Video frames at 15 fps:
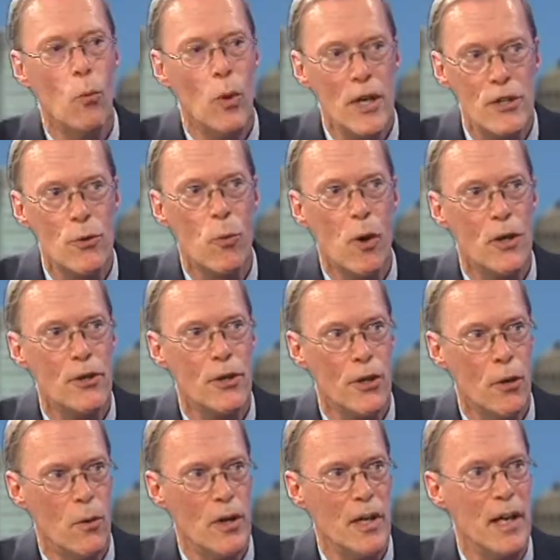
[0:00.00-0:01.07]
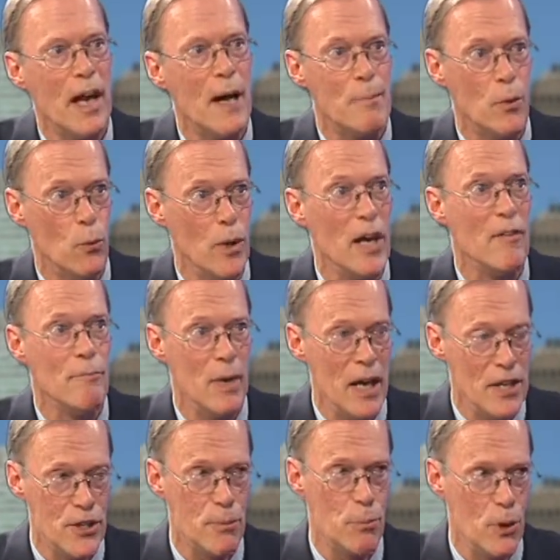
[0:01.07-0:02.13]
which one you're going to get, but we oh. have
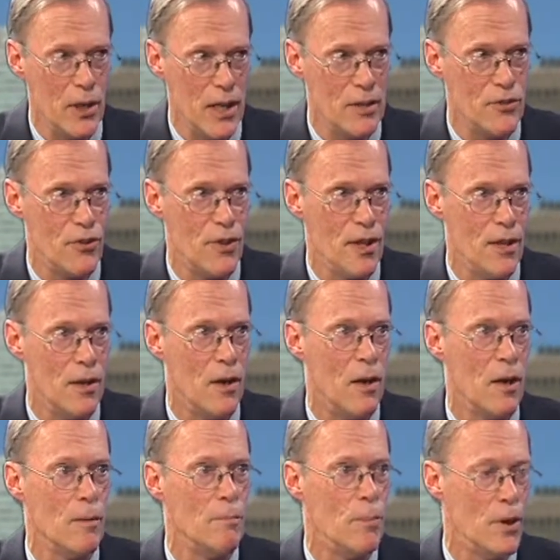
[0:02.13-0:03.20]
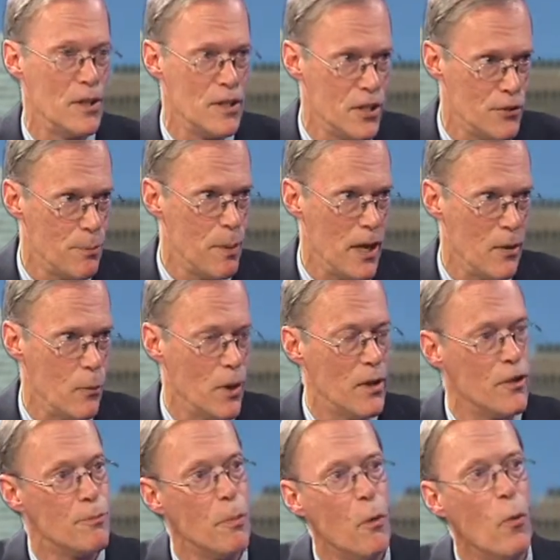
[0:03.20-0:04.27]
major brands that are participating
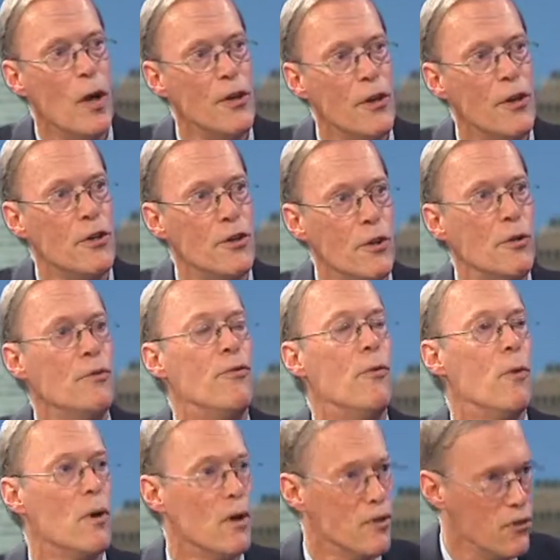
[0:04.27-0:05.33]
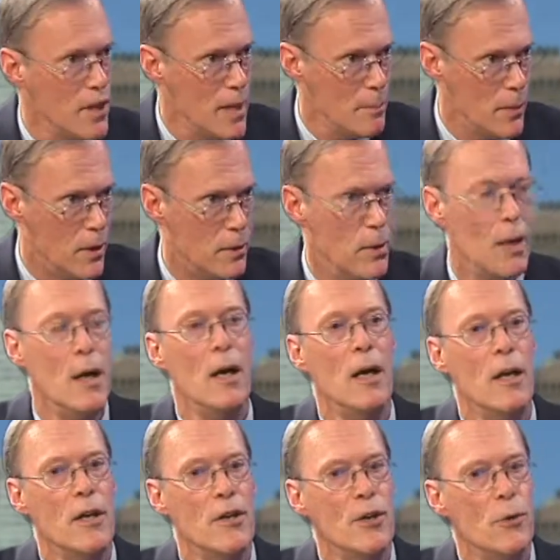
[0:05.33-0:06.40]
with us. But what you can do, for example,
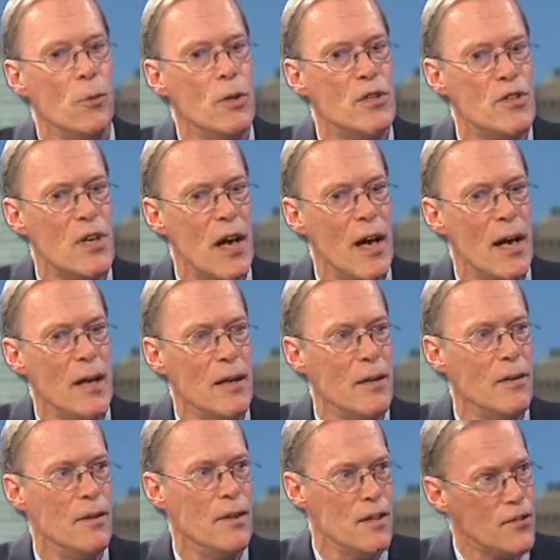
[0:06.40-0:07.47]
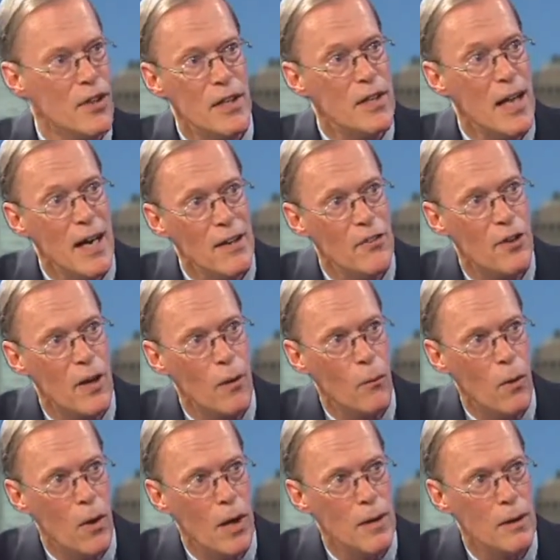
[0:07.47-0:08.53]
you would say these are the dates that I
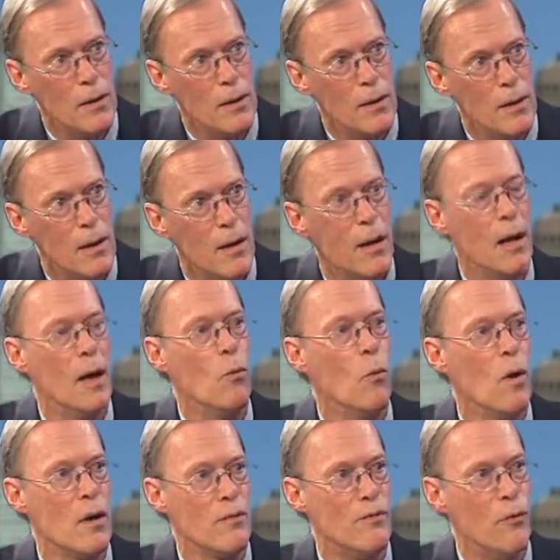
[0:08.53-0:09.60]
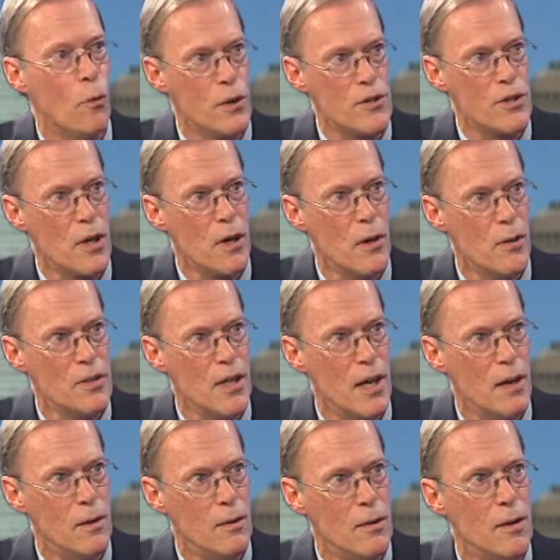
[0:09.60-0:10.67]
want. I want a four star
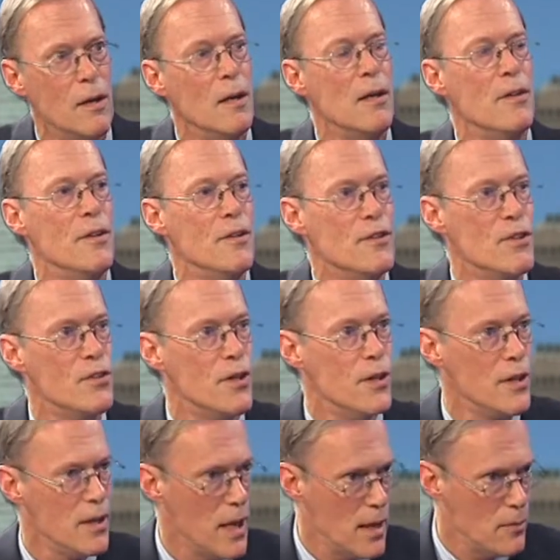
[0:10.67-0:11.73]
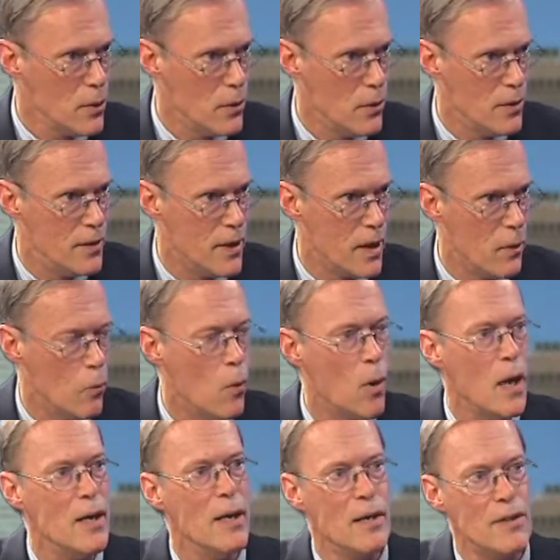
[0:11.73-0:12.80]
hotel this is the neighborhood that I
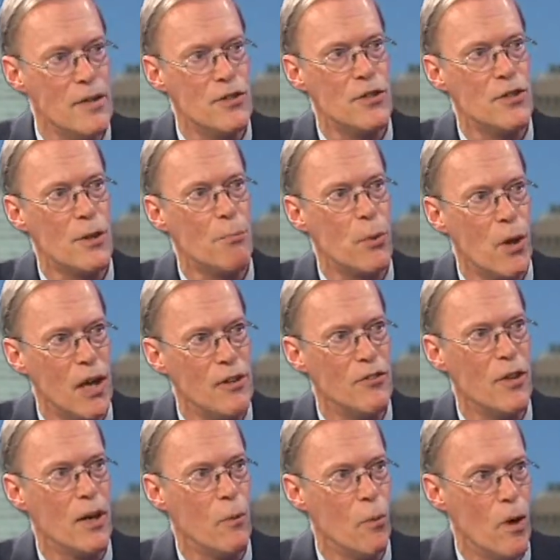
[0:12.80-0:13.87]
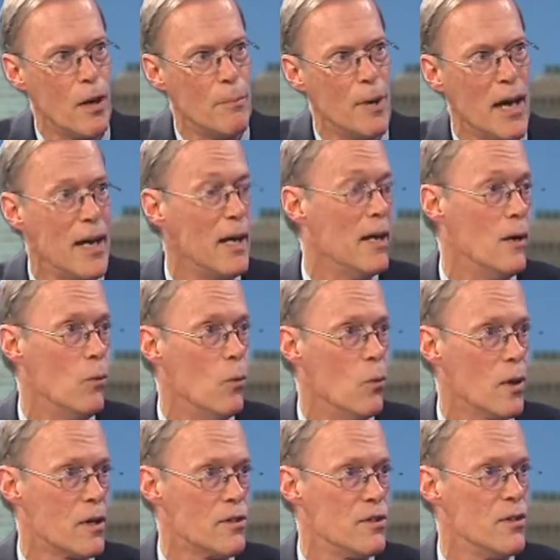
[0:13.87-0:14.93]
want, and this is the price that I want to pay. And it
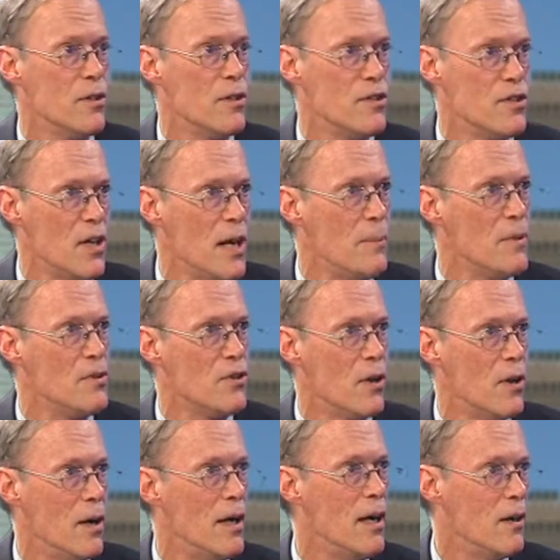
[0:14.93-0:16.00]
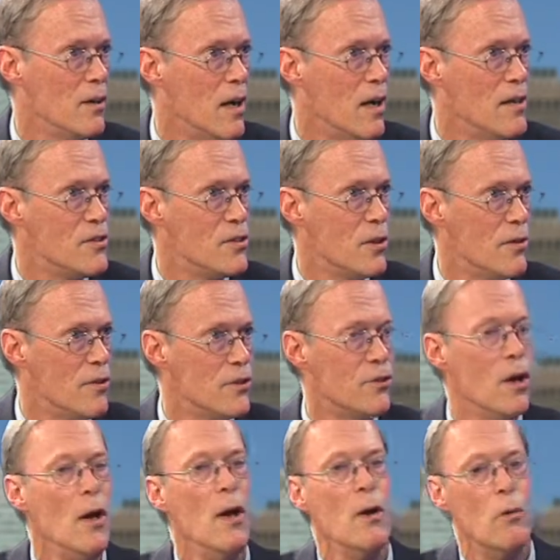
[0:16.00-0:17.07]
works the same as our airline really?
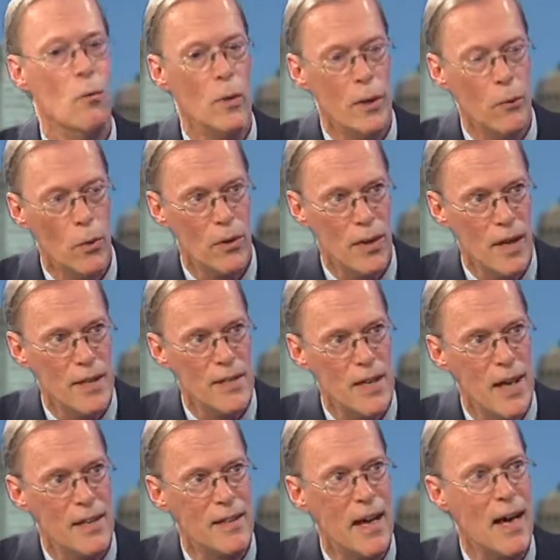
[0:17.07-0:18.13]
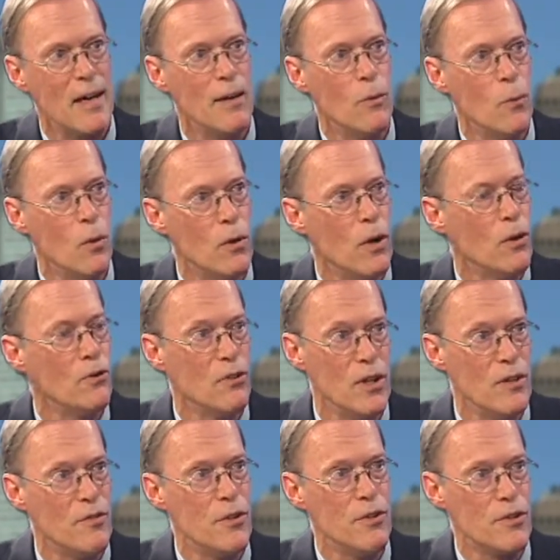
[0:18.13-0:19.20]
service. We will then take that and we'll go
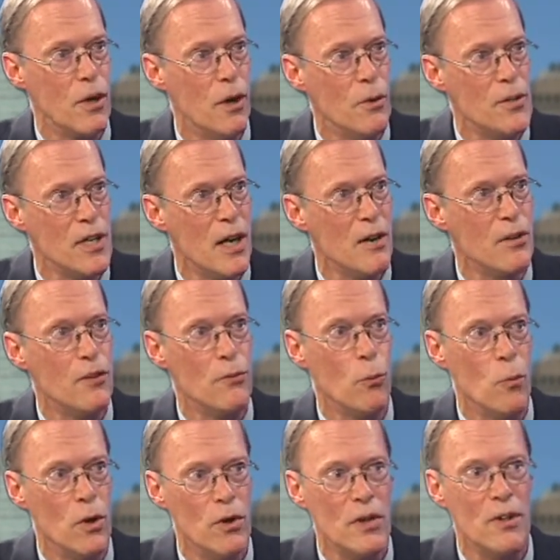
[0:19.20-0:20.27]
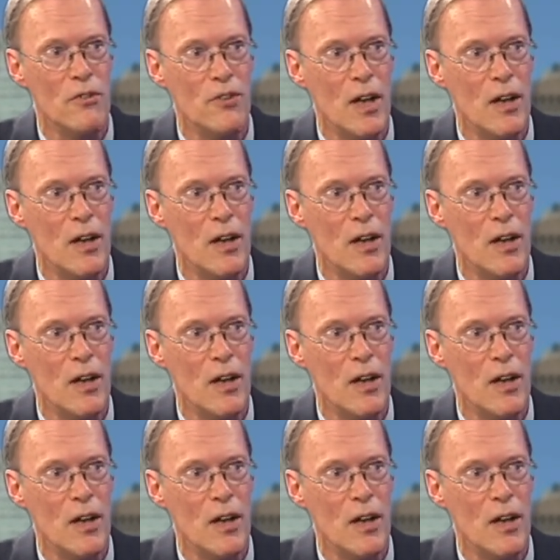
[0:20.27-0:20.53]
see if there's a hotel that's willing to